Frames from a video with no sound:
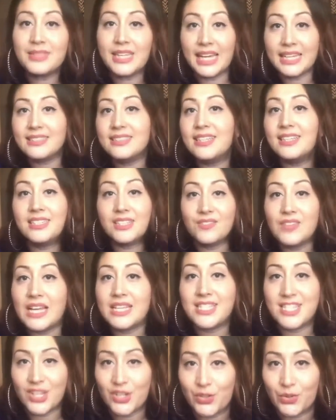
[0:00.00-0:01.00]
at the end of
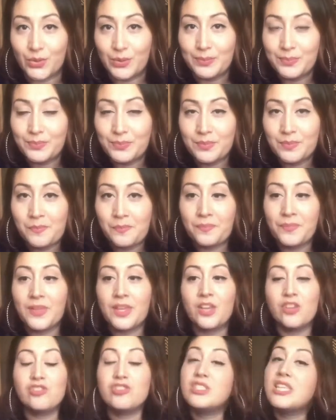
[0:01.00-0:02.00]
that tunnel.
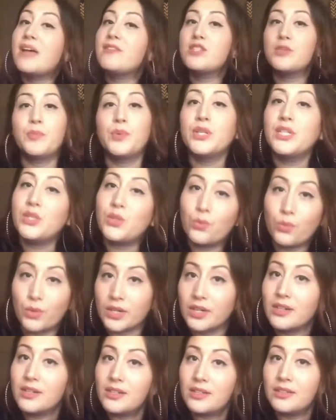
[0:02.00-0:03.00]
You just have to put in the
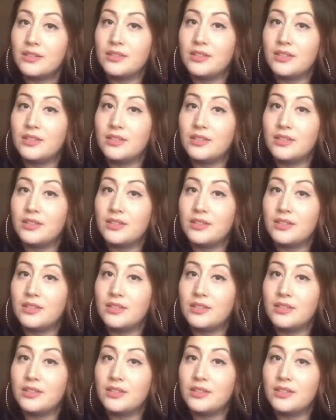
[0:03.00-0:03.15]
work.